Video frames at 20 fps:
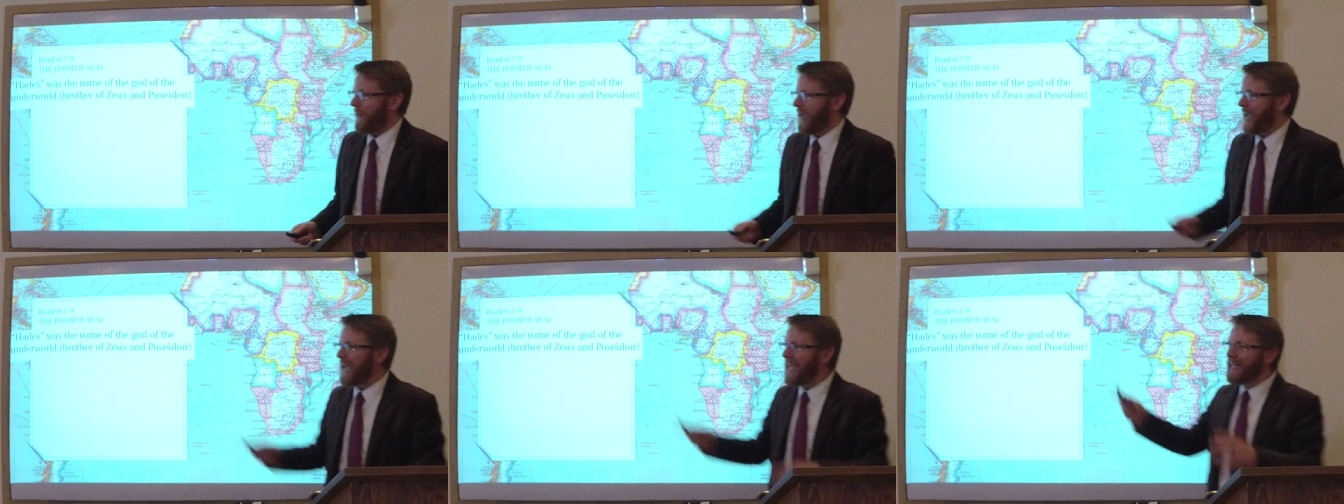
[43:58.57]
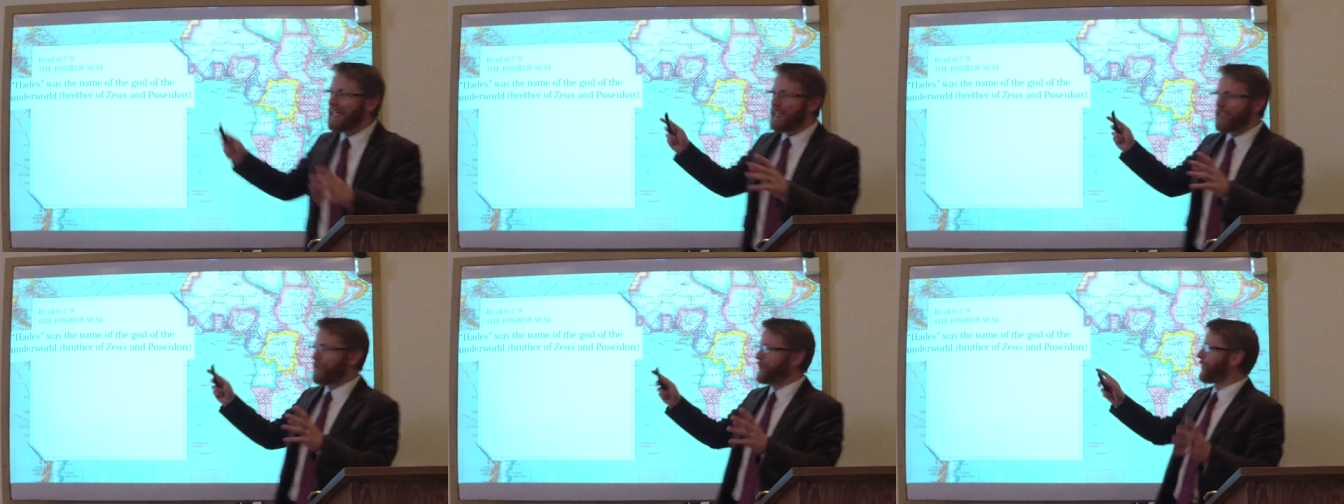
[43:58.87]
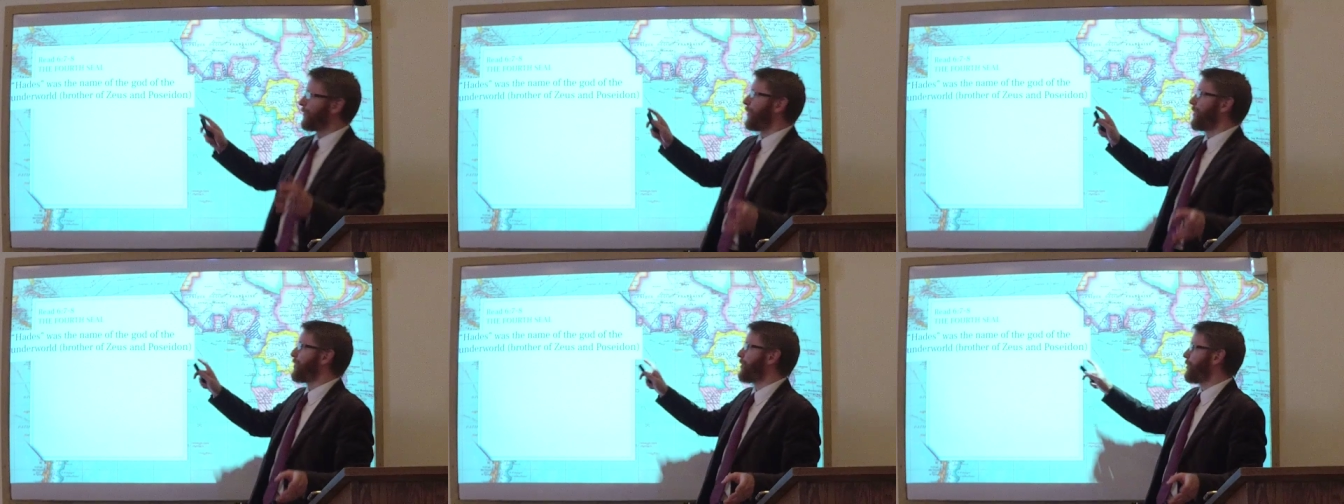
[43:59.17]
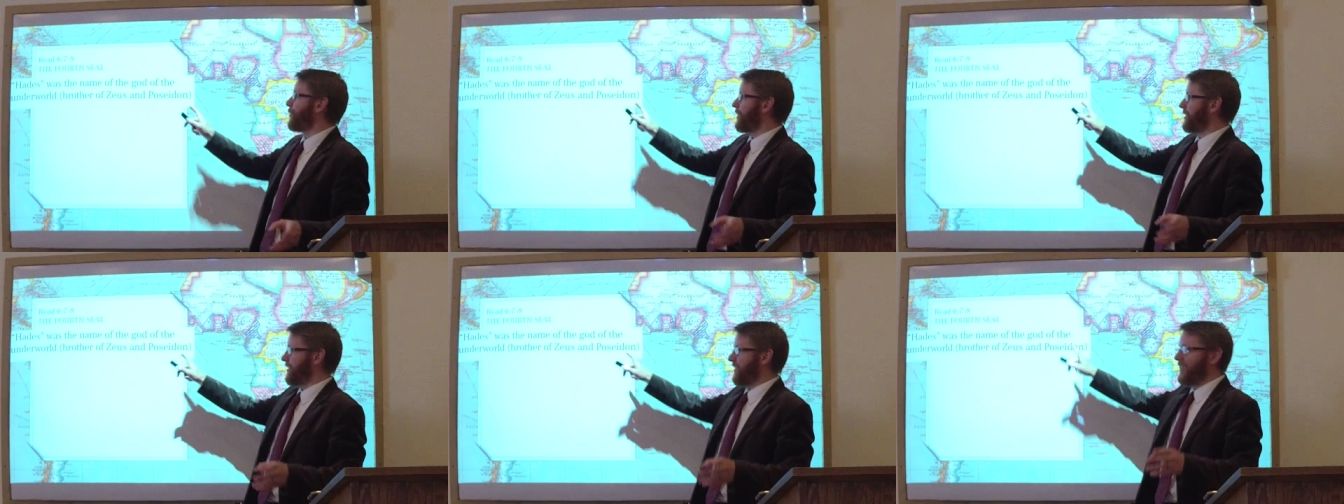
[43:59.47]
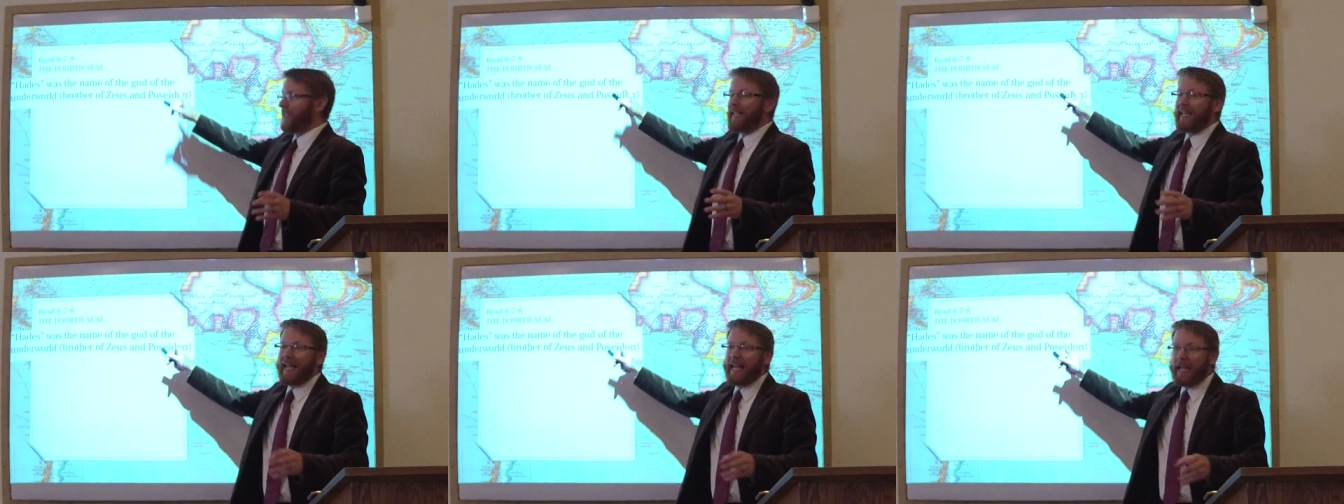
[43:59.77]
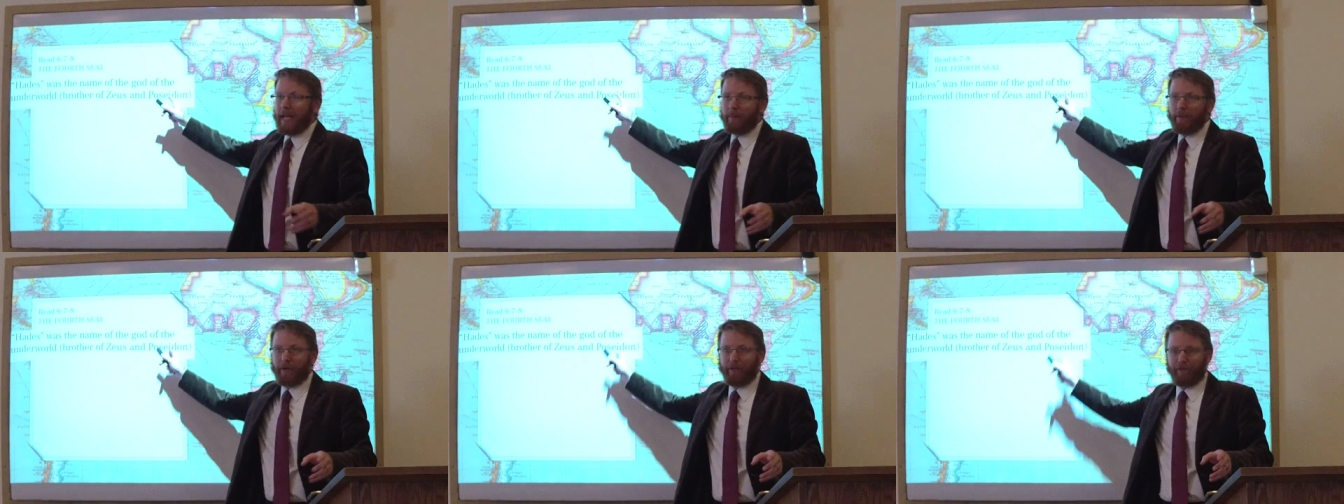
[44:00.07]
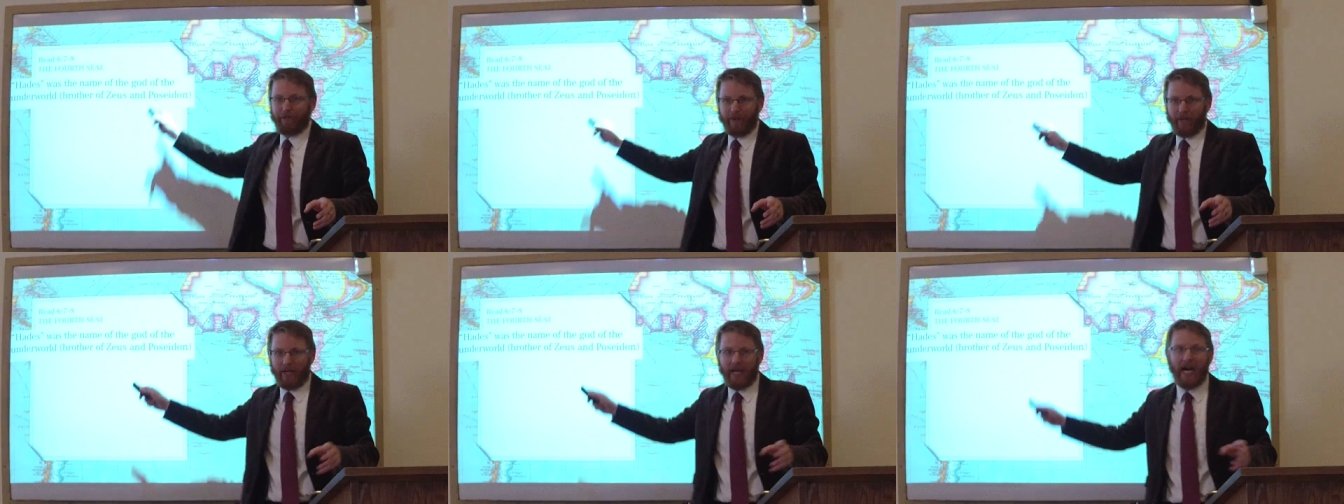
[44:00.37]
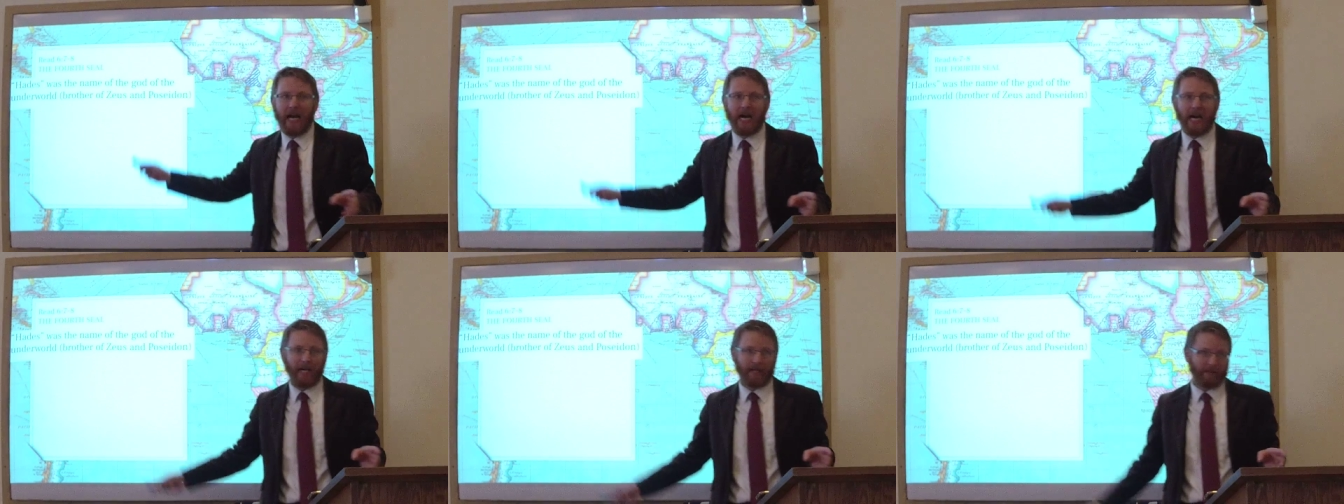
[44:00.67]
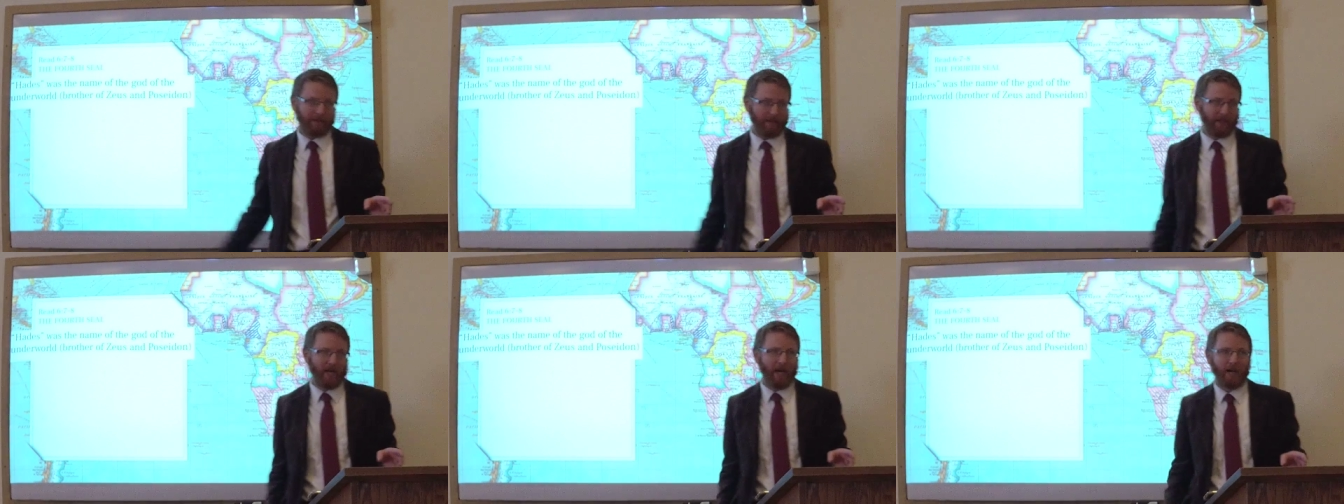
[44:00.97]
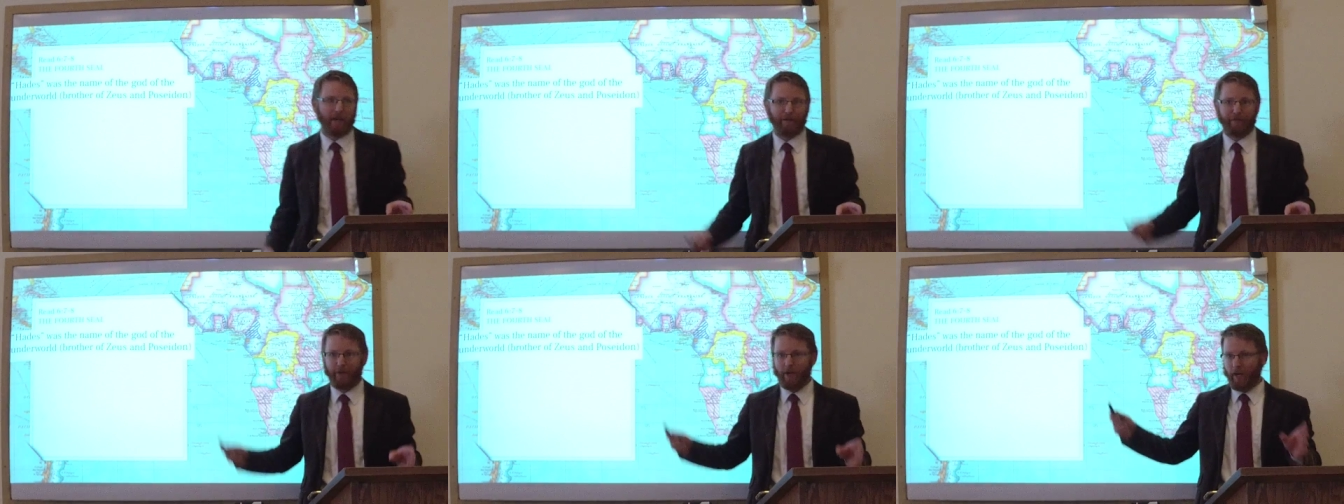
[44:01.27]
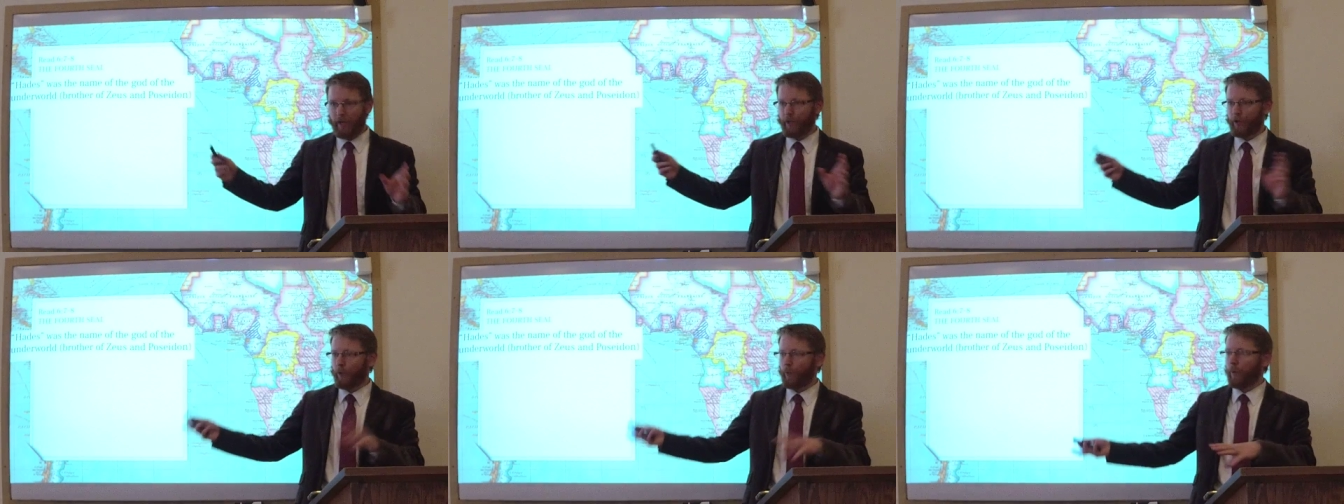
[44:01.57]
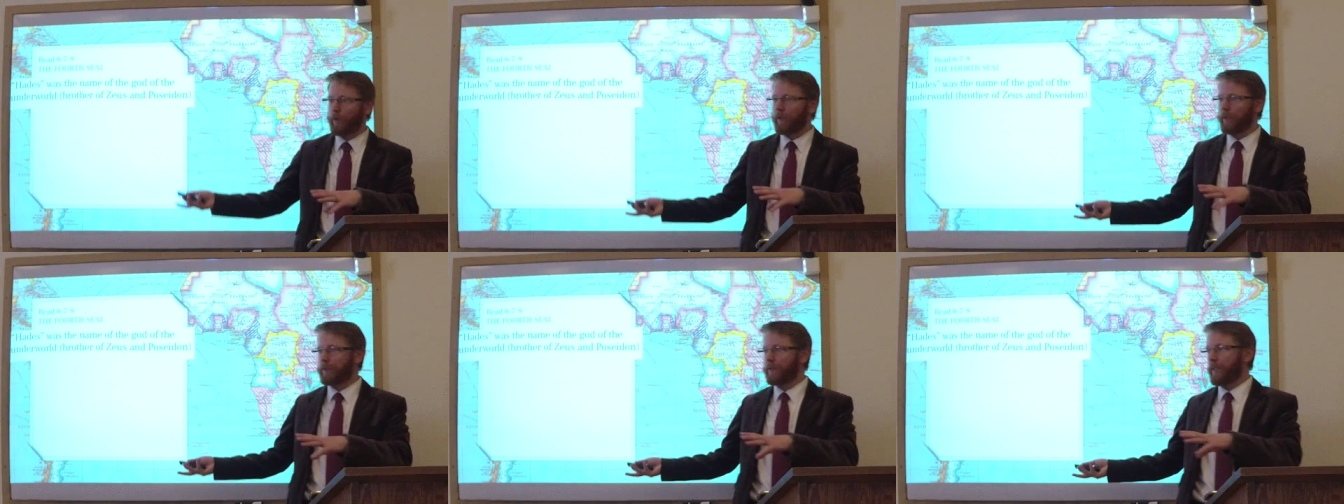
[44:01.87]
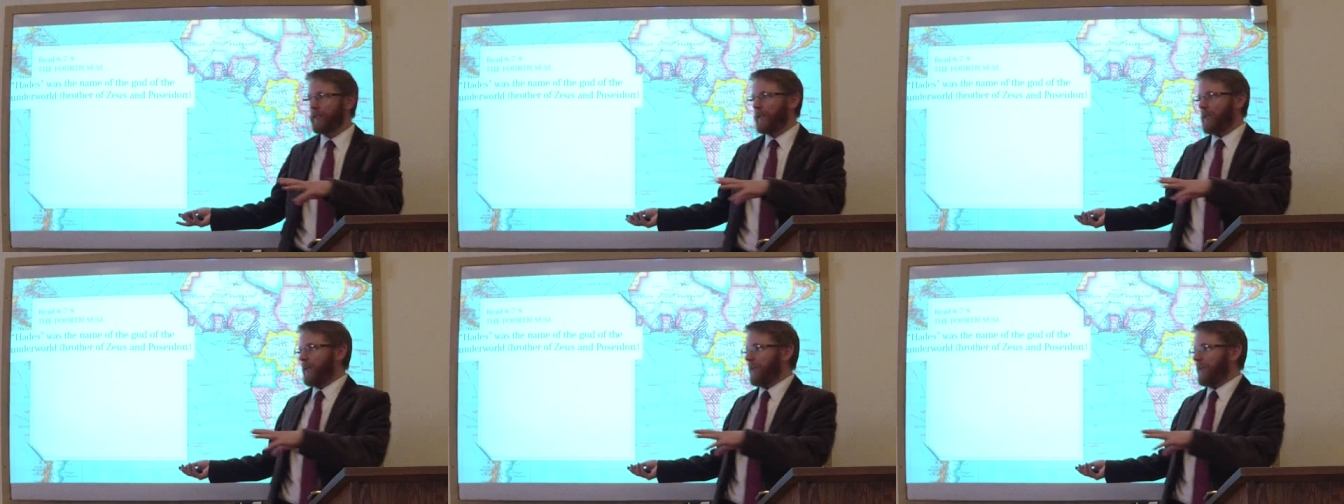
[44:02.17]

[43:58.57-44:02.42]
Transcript: Hades first was the name of a god, the god of the underworld.